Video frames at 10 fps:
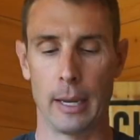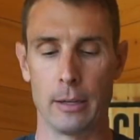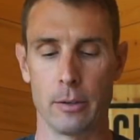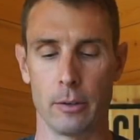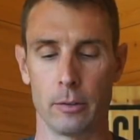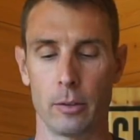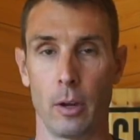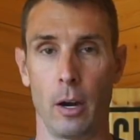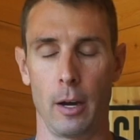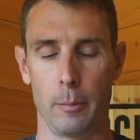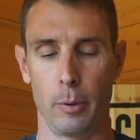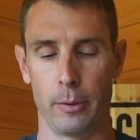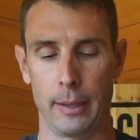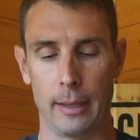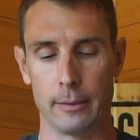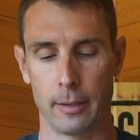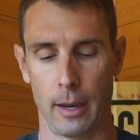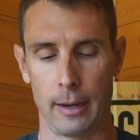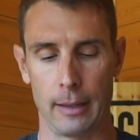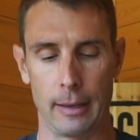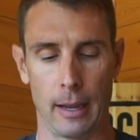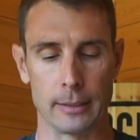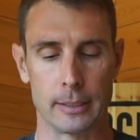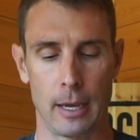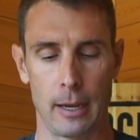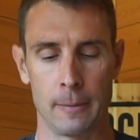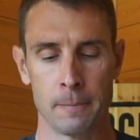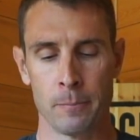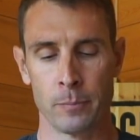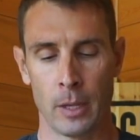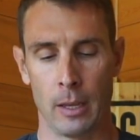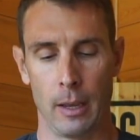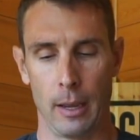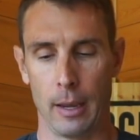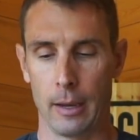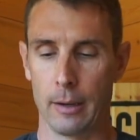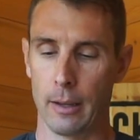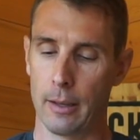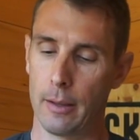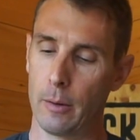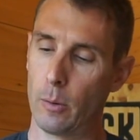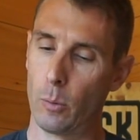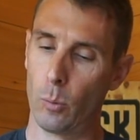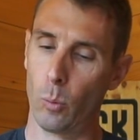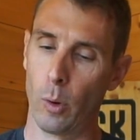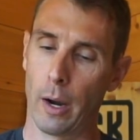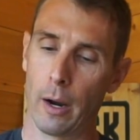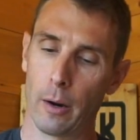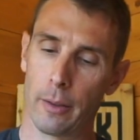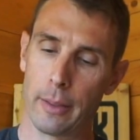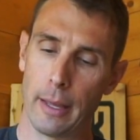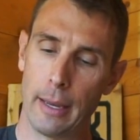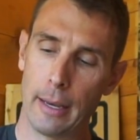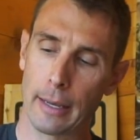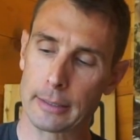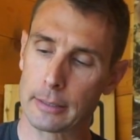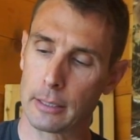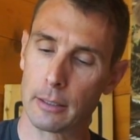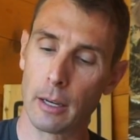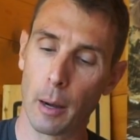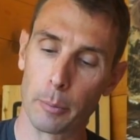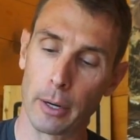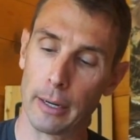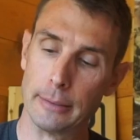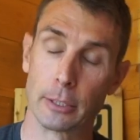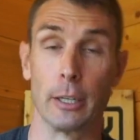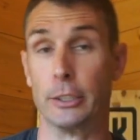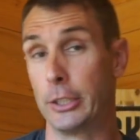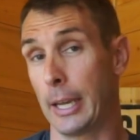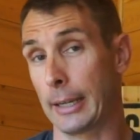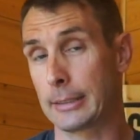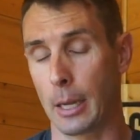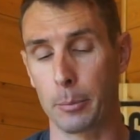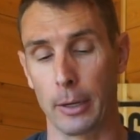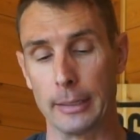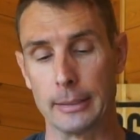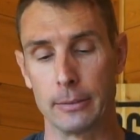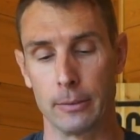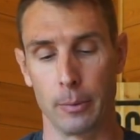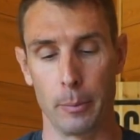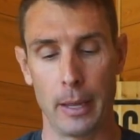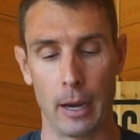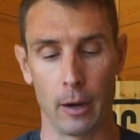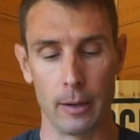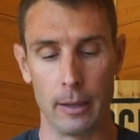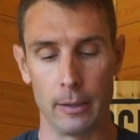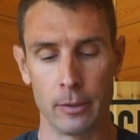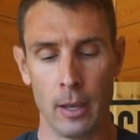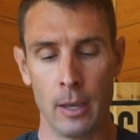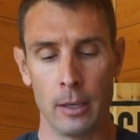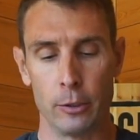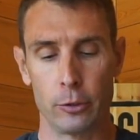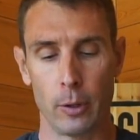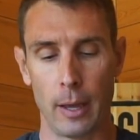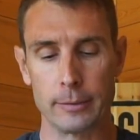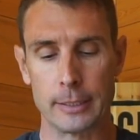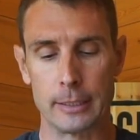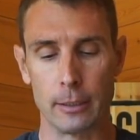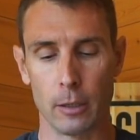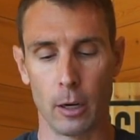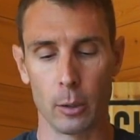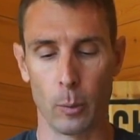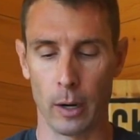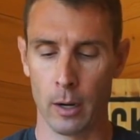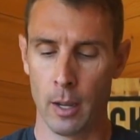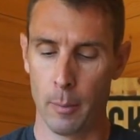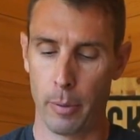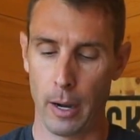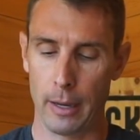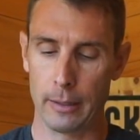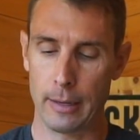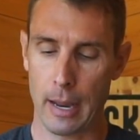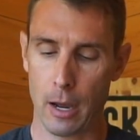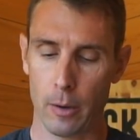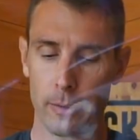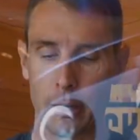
cages on both the inside and the outside. And where the GX upgrades from there is you still have steel hardware, but now